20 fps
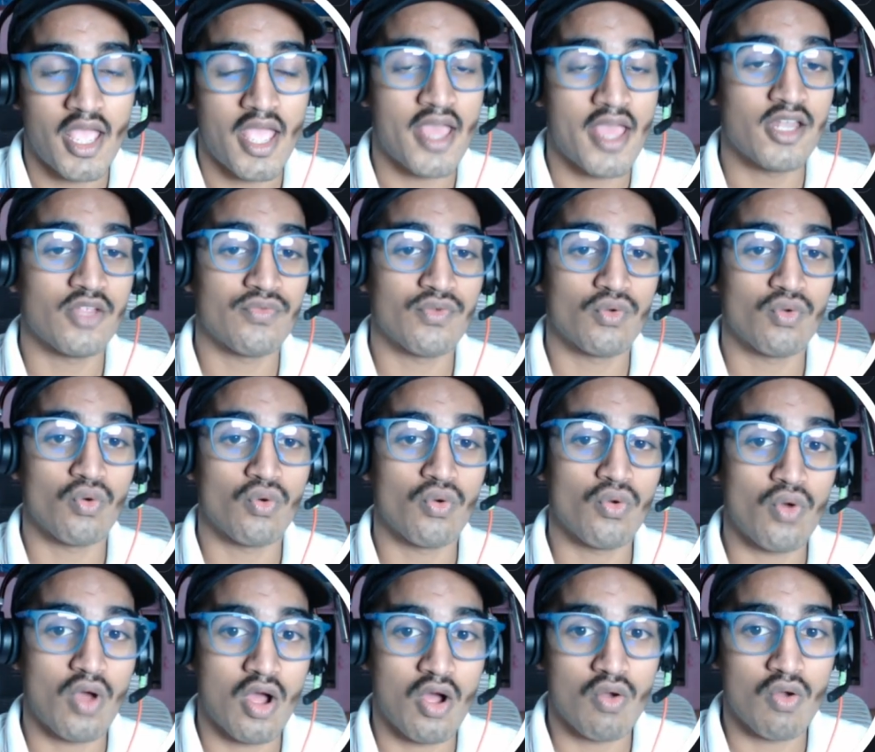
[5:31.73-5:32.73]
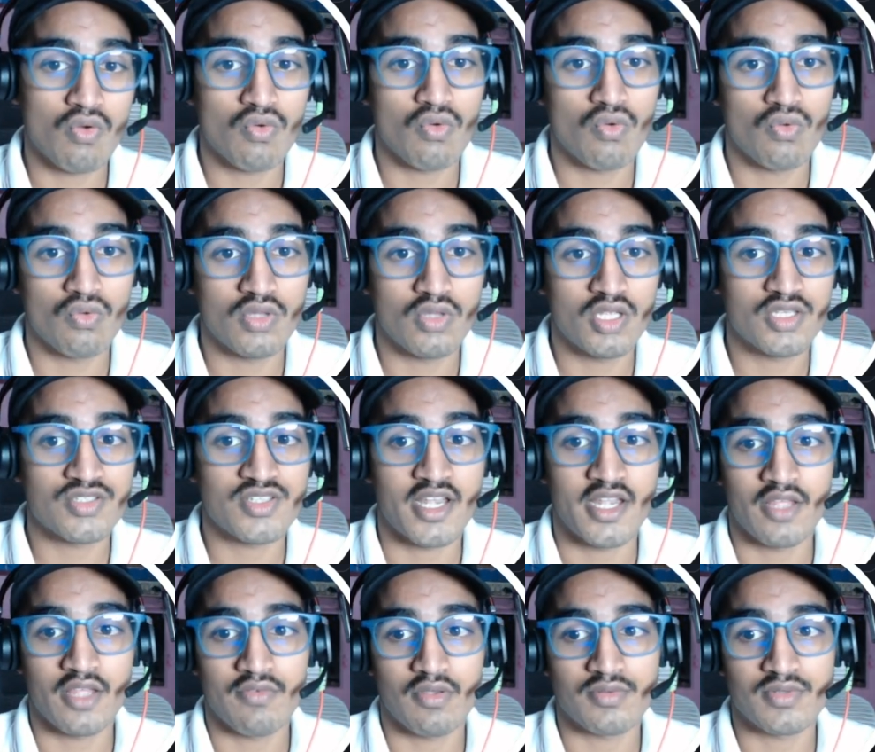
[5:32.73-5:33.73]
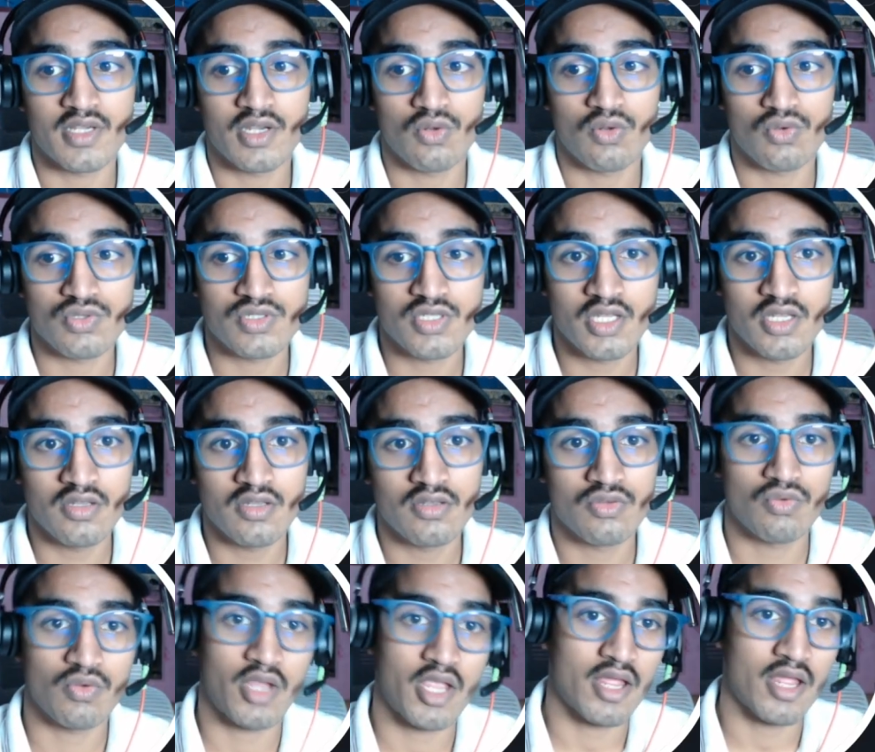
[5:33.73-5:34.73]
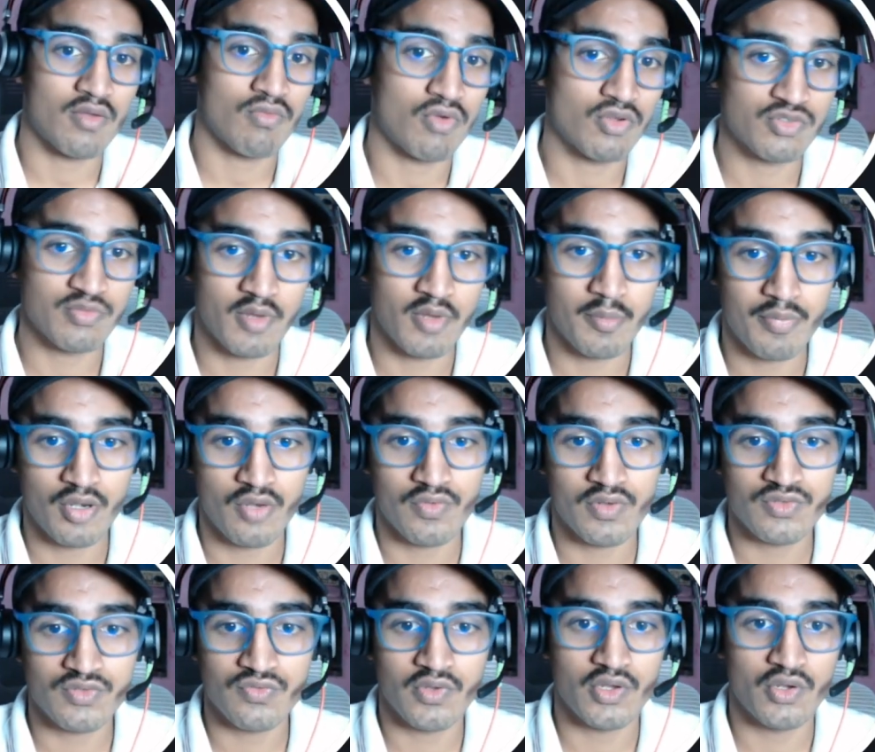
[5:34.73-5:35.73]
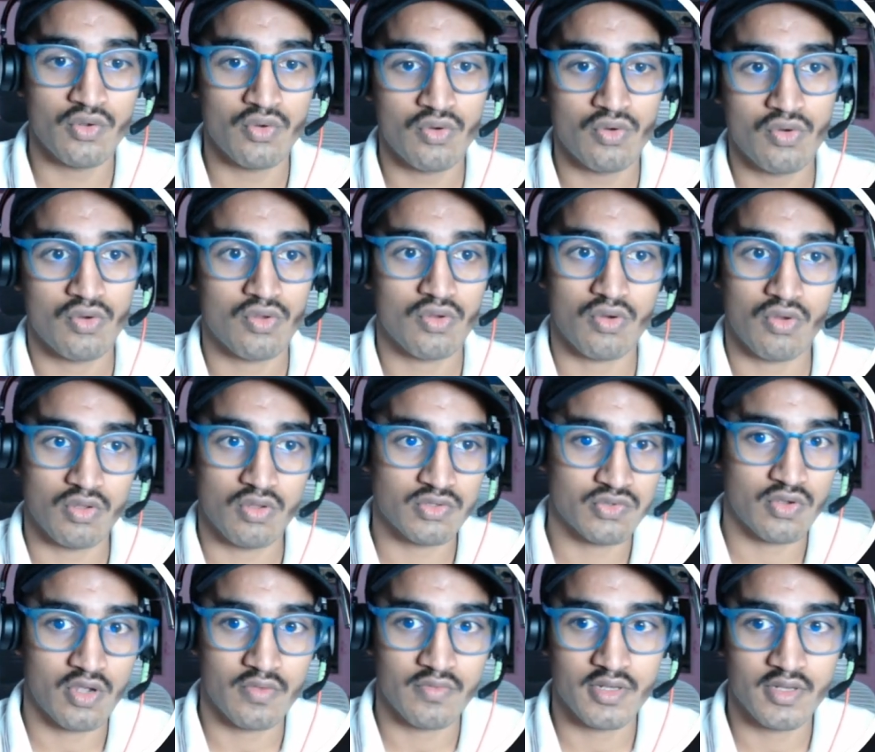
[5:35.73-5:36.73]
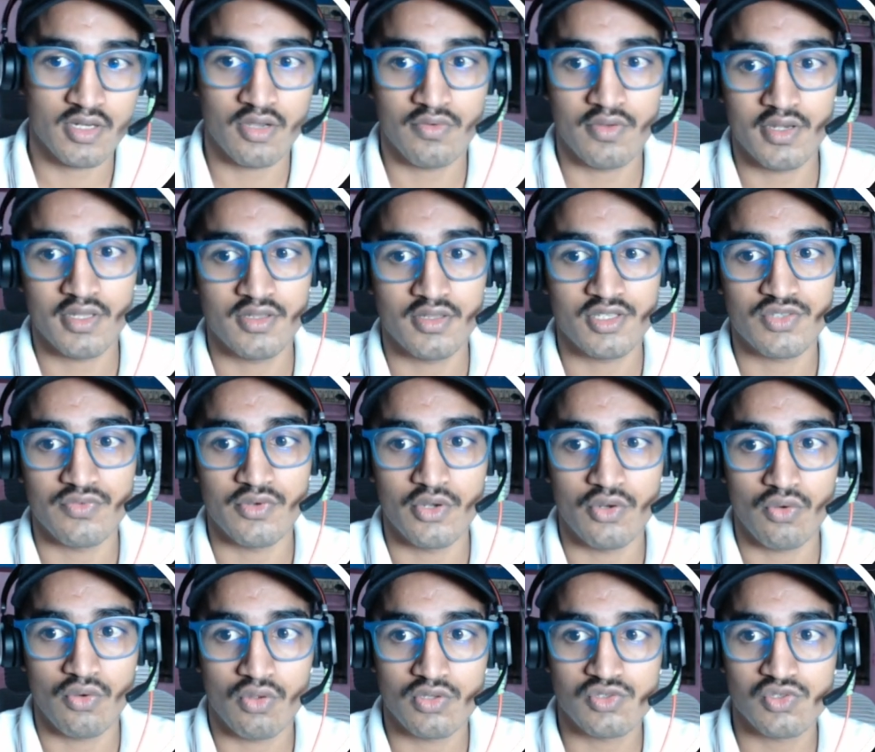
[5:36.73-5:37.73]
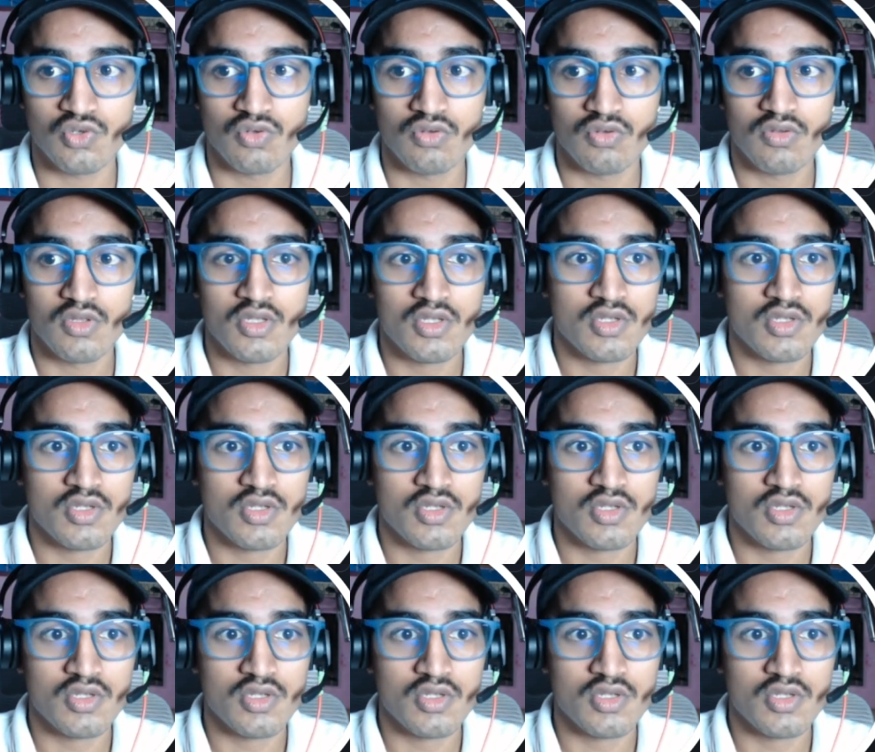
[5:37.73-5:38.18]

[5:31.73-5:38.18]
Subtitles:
And if you don't know how to do the static website hosting, you can watch my previous video, or also I will cover in this video also.